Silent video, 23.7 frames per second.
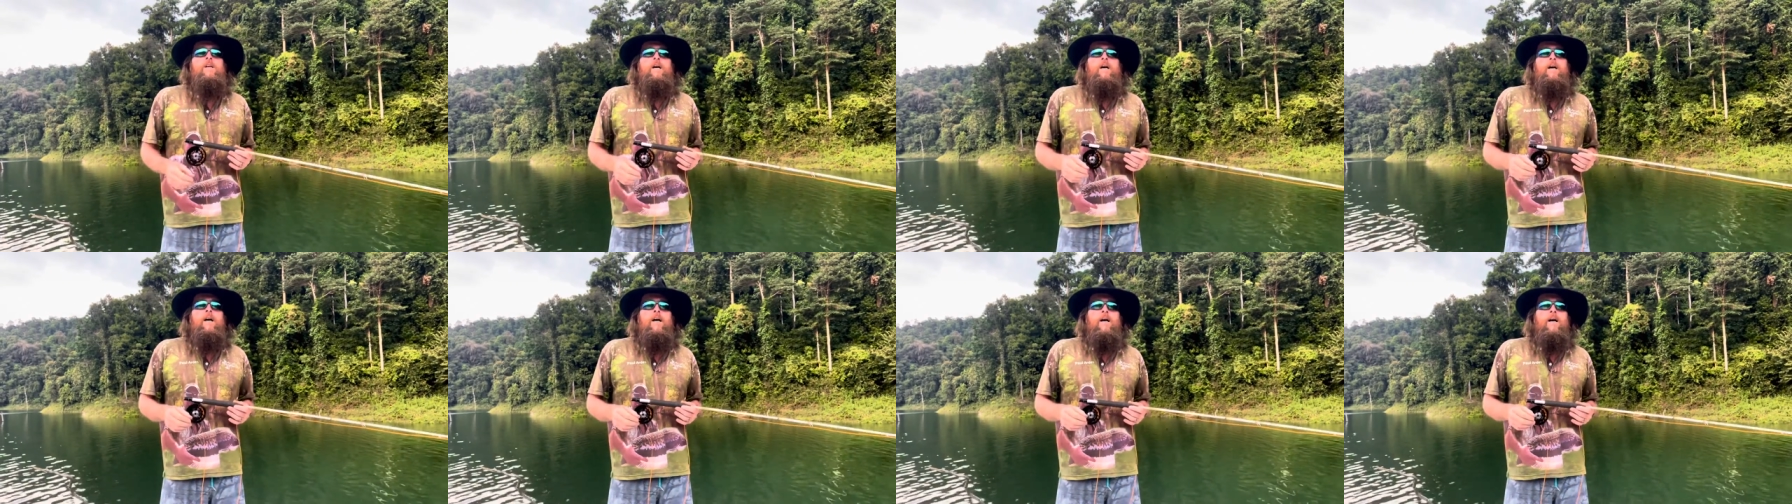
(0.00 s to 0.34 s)

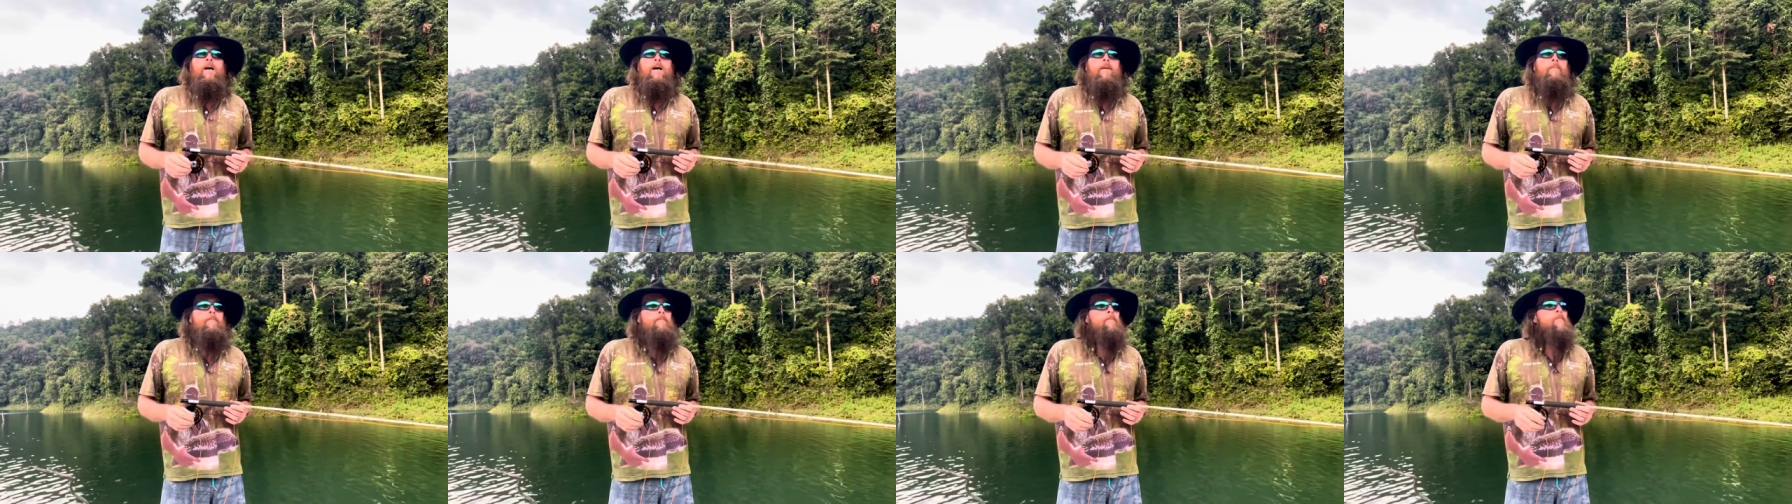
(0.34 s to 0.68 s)

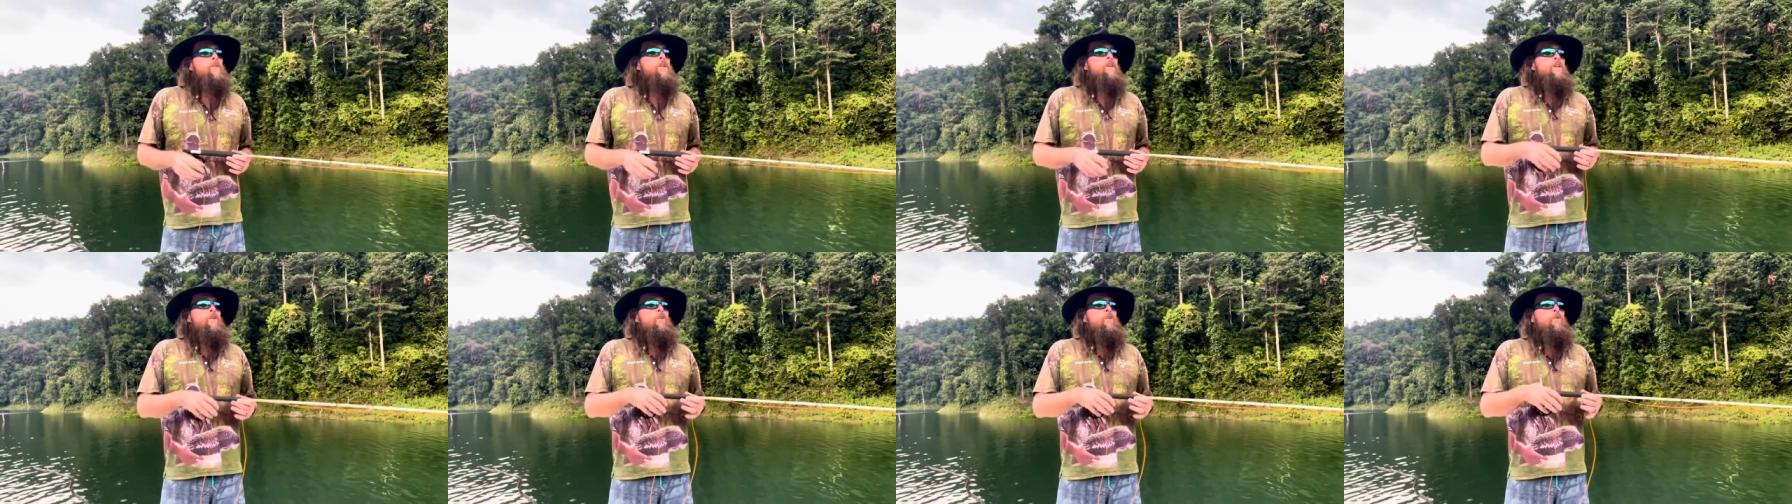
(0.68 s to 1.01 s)
Um,
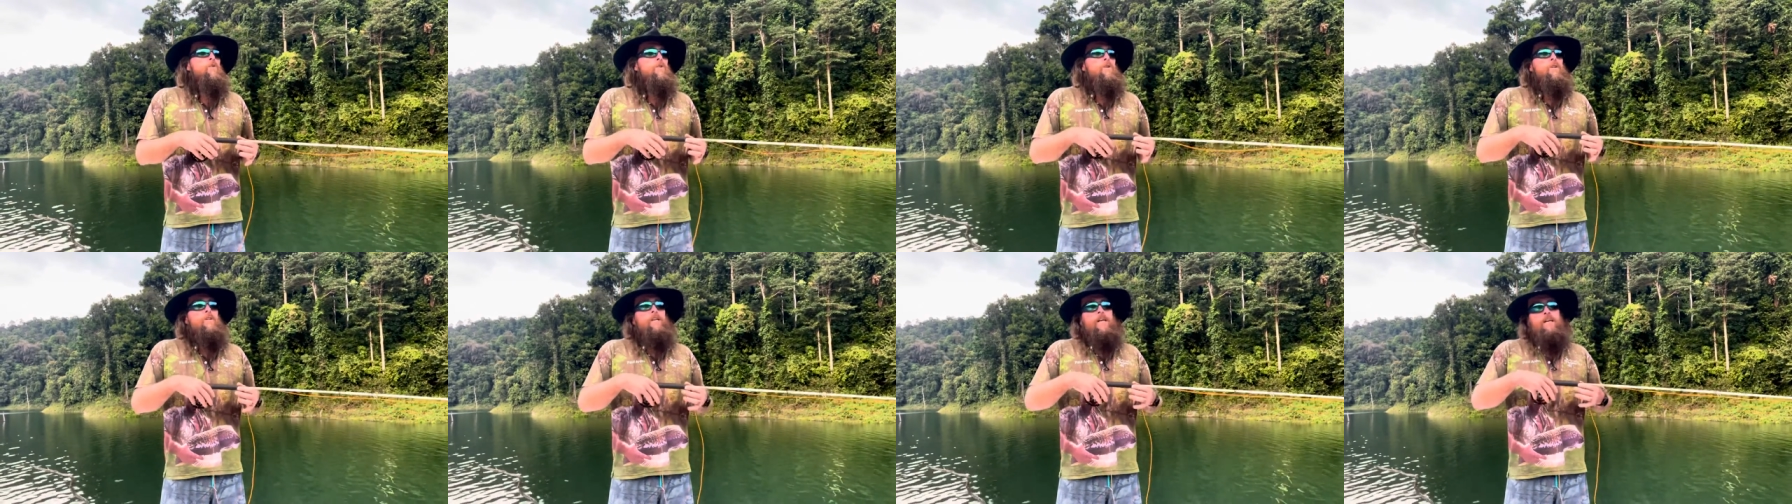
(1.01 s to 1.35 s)

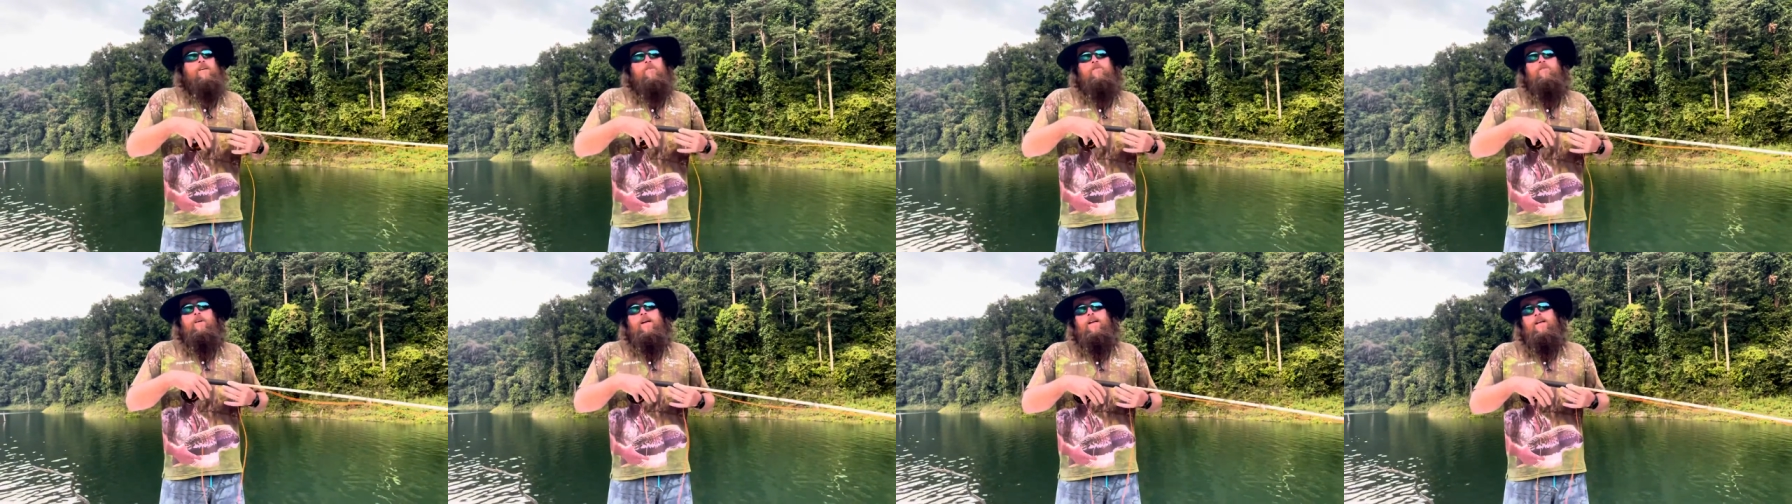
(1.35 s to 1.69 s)
you can
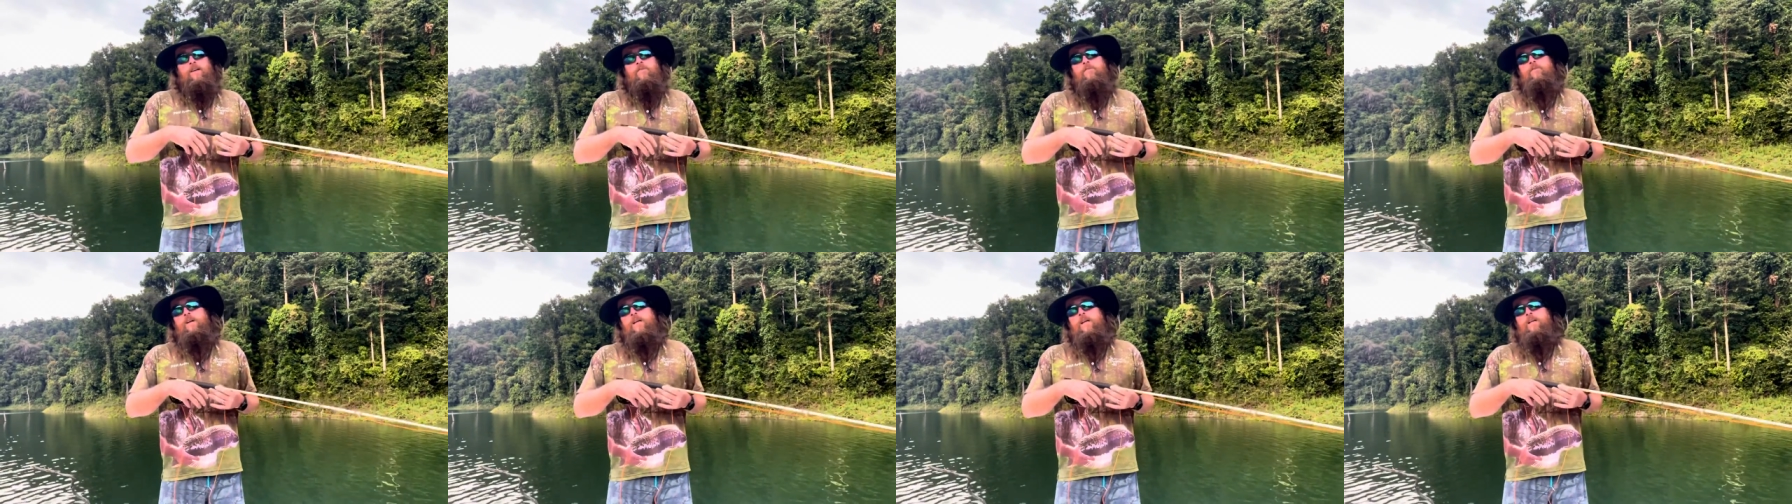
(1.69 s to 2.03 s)
then say
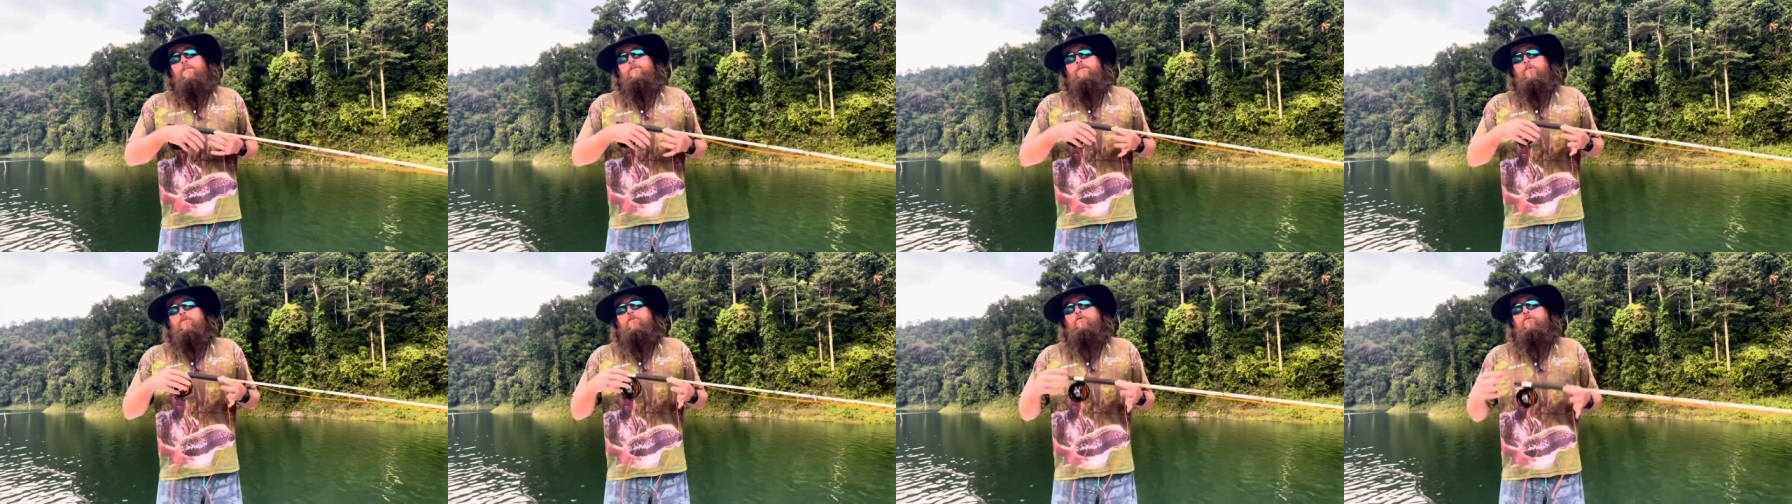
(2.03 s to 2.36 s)
instead
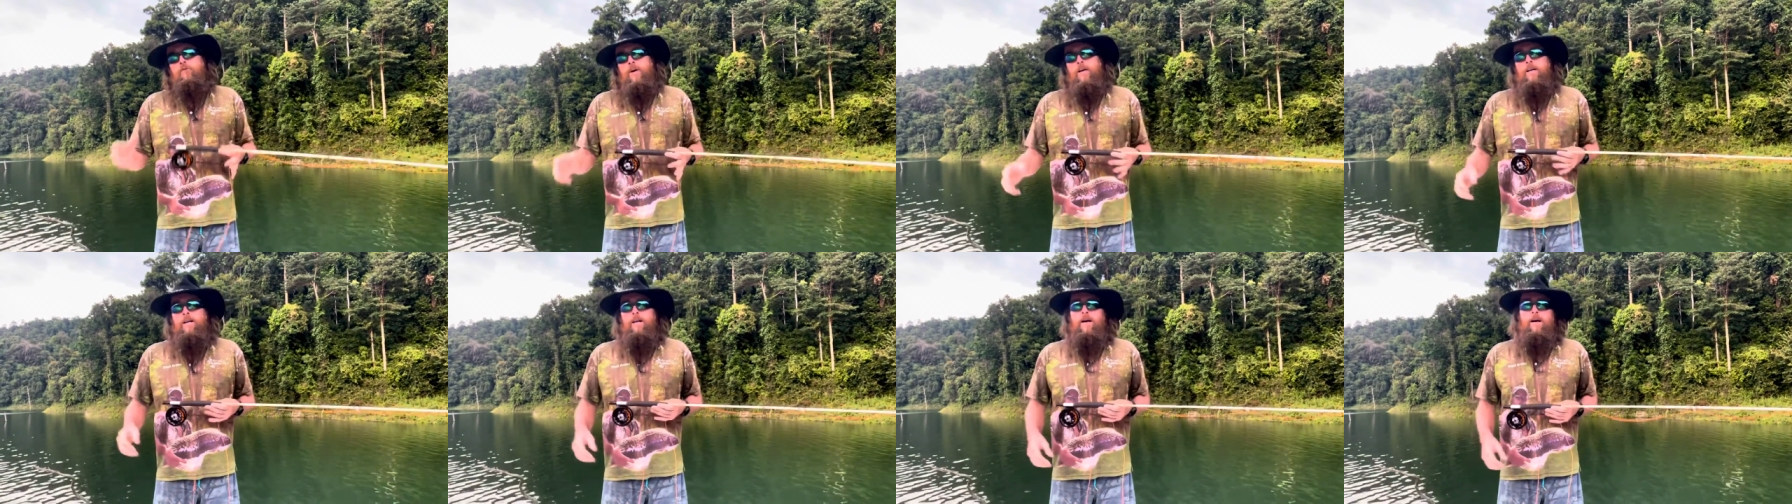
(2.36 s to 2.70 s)
of
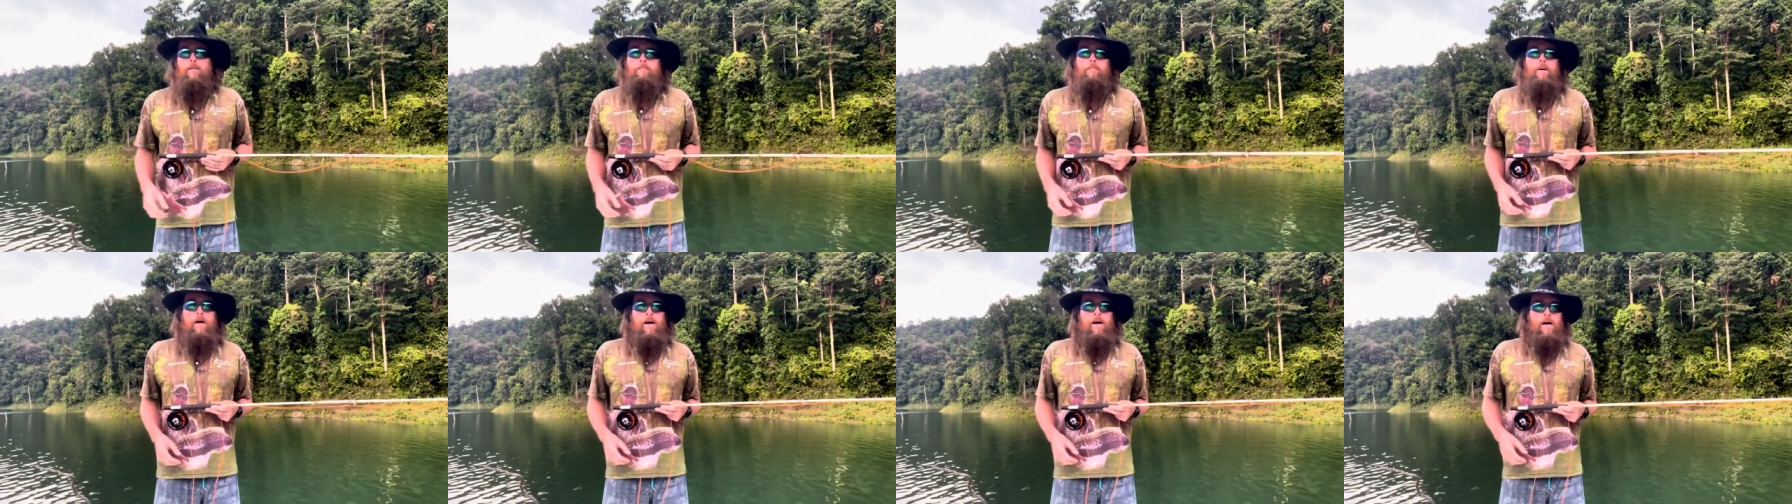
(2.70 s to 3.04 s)
straight
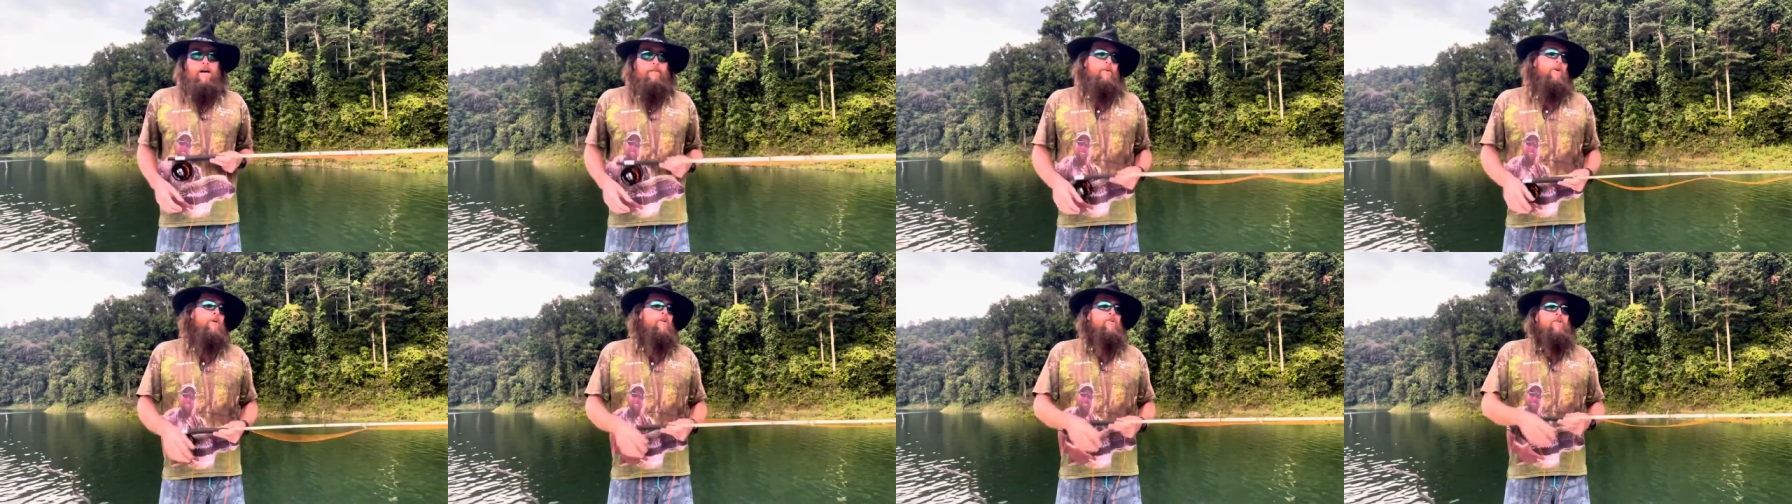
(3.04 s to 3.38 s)
line
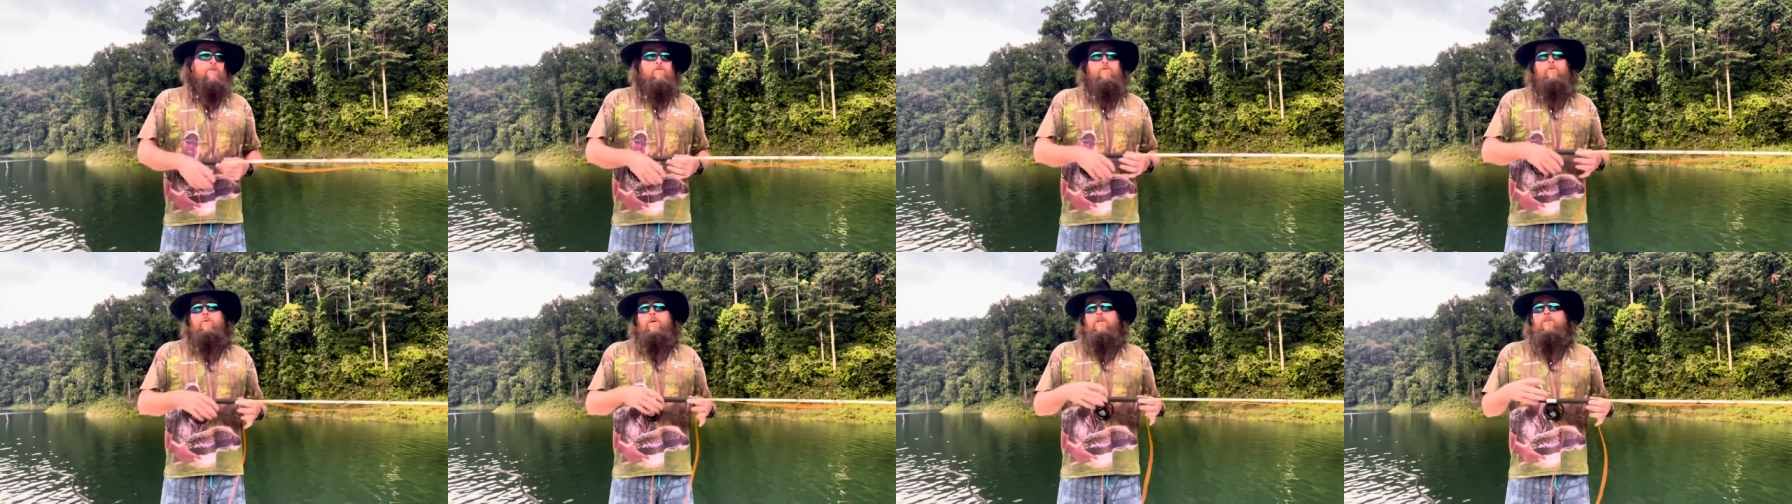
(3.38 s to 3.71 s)
path, you can just call it